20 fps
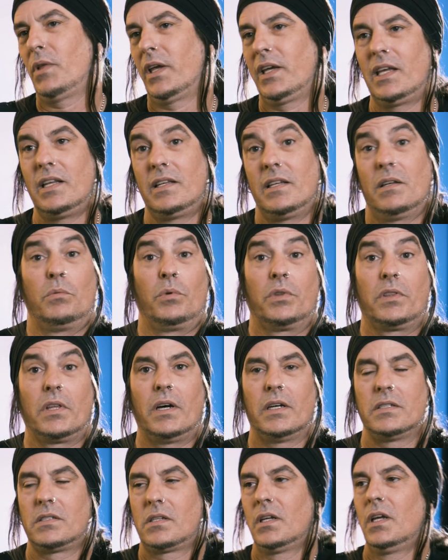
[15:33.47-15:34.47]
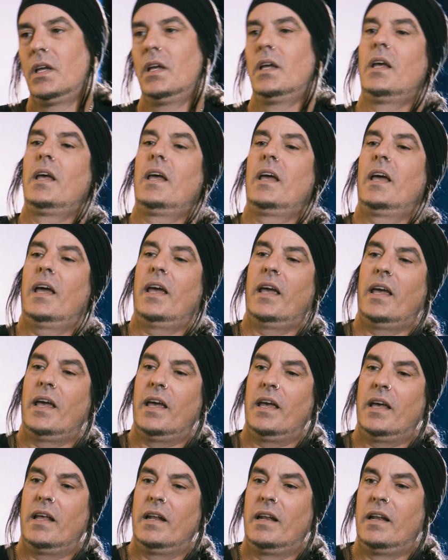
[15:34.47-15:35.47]
like he did with us.
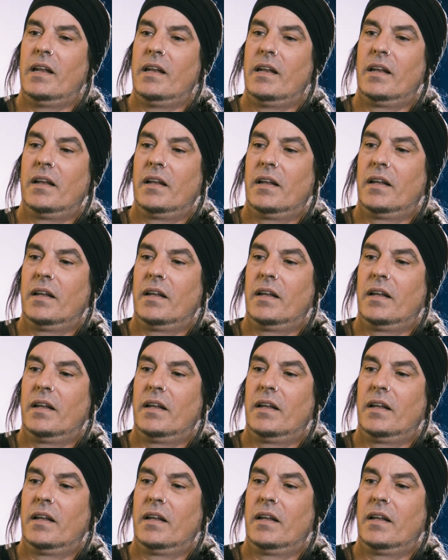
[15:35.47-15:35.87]
And